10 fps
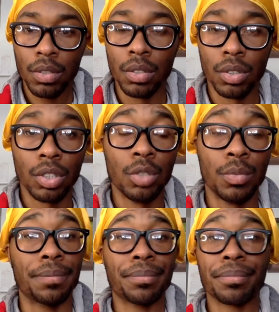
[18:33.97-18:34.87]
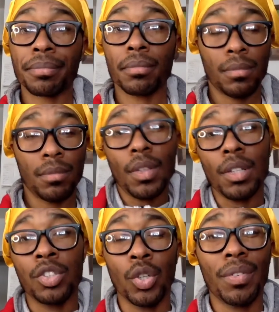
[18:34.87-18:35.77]
Excuse me.
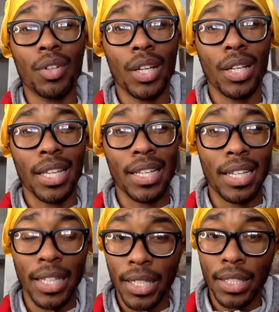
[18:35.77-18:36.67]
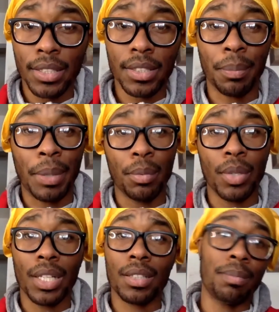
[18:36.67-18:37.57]
So even though they lending to people
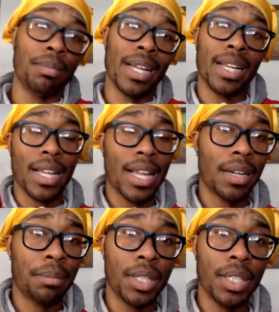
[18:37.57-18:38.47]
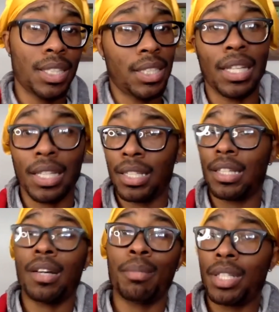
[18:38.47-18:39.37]
that might not have the money, and then they lending
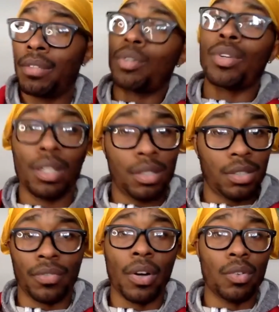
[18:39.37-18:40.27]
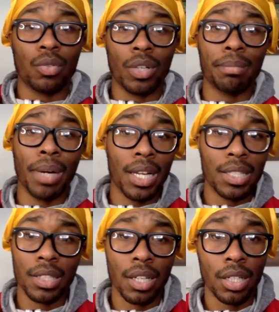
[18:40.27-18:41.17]
out money, even though they defaulting on their bonds
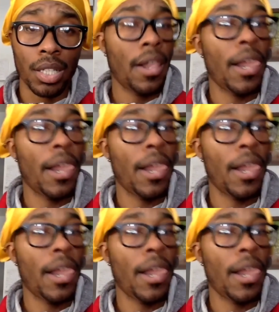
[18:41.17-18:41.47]
and all that,